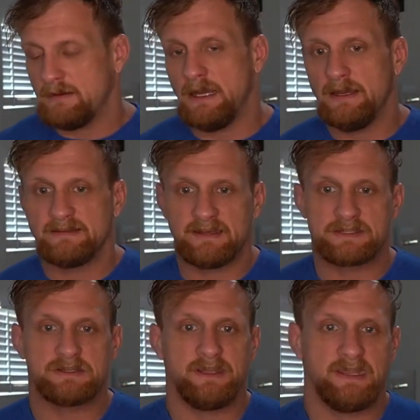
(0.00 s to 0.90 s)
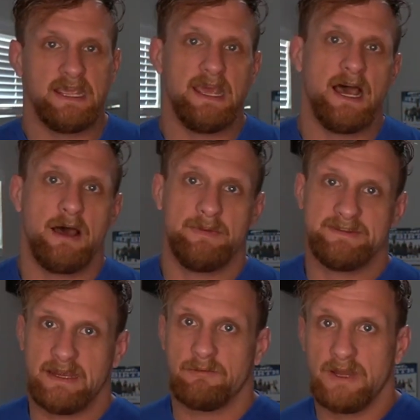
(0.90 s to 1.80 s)
Essentially, the GitHub is
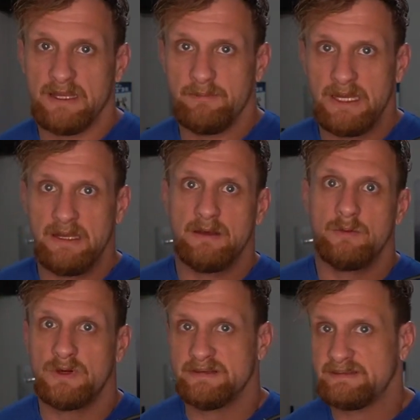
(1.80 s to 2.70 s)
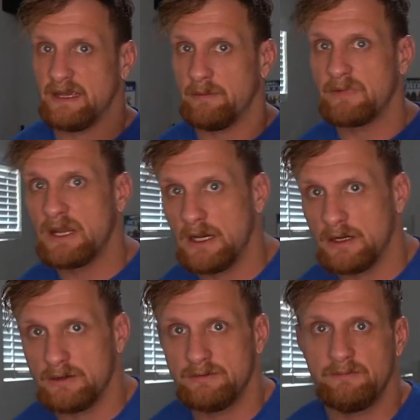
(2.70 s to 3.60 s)
a README with some
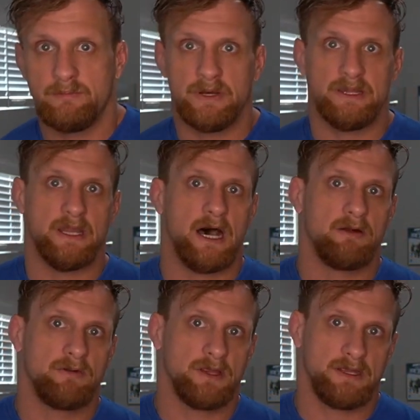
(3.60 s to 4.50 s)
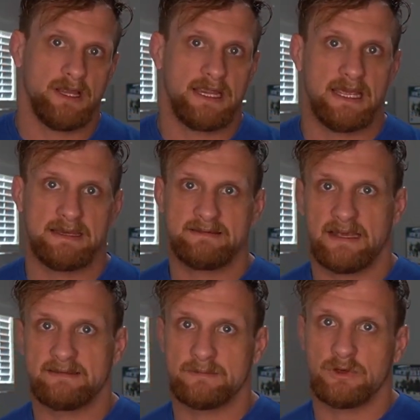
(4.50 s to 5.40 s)
code, but not really like
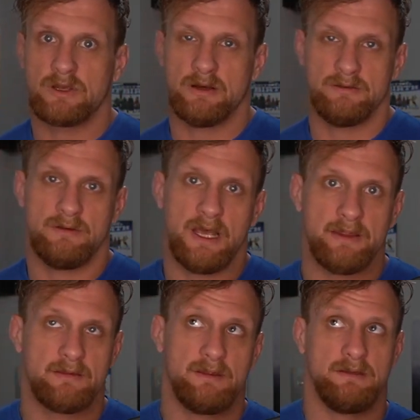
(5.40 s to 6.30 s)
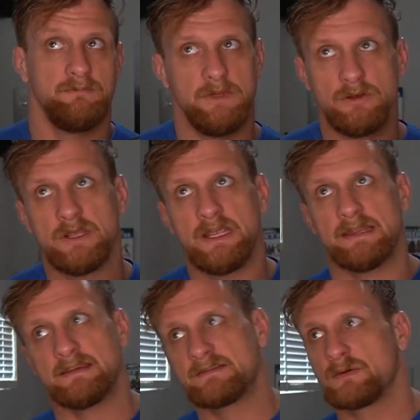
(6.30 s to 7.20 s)
accessible code. Other than you can
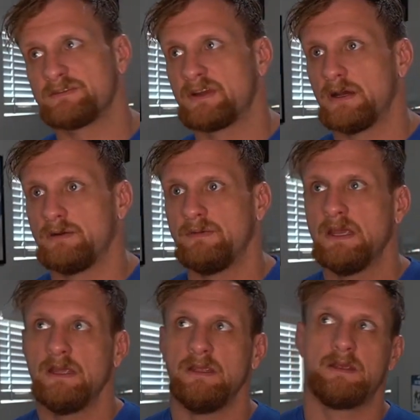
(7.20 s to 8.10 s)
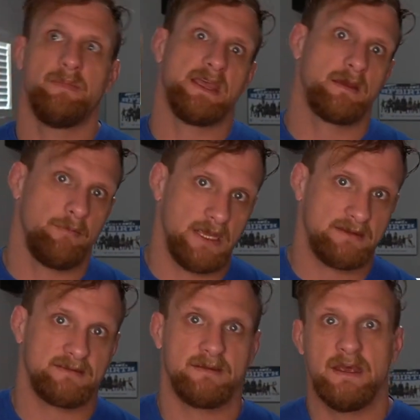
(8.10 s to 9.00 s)
get the source code, you can make
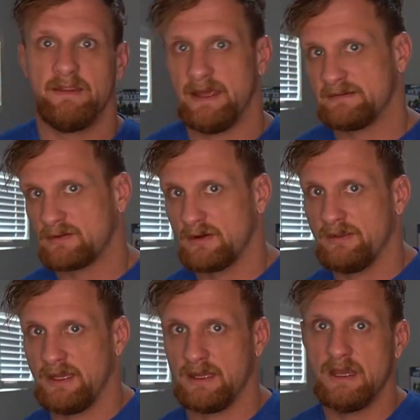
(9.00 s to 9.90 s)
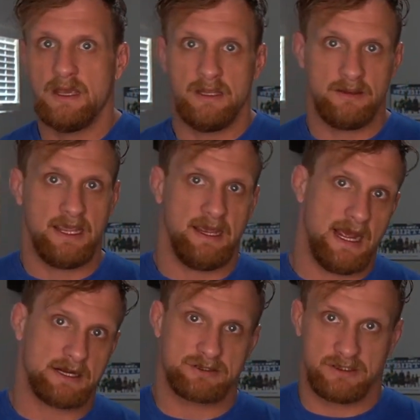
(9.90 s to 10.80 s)
commits, that sort of thing. You can't
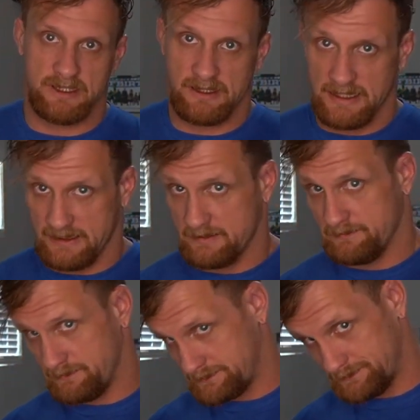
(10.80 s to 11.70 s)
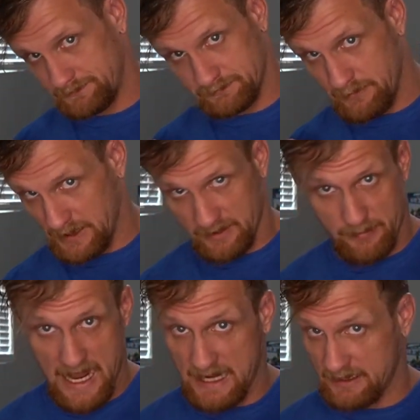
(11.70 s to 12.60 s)
actually like build a
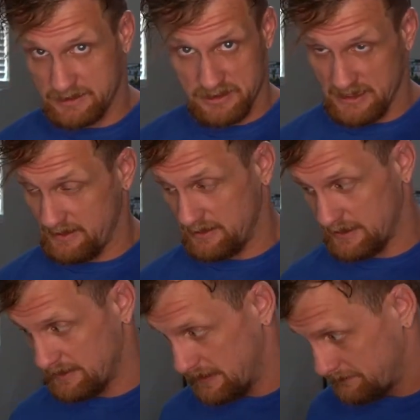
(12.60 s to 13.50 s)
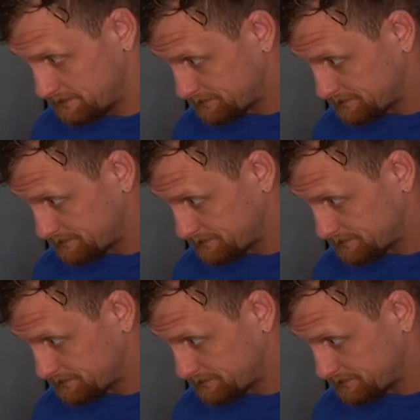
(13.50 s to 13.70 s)
package or anything like that.